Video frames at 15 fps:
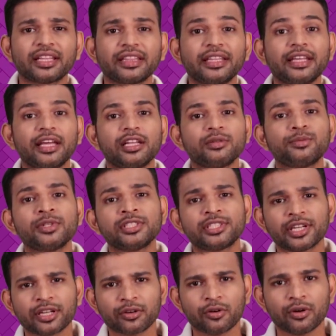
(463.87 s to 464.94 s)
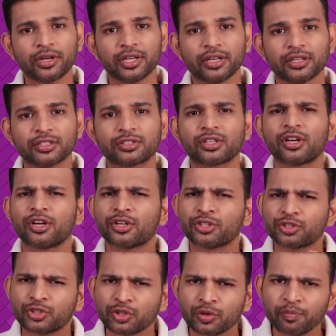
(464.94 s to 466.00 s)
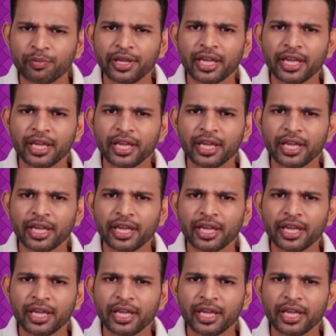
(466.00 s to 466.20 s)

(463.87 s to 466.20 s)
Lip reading: the eligible shareholders should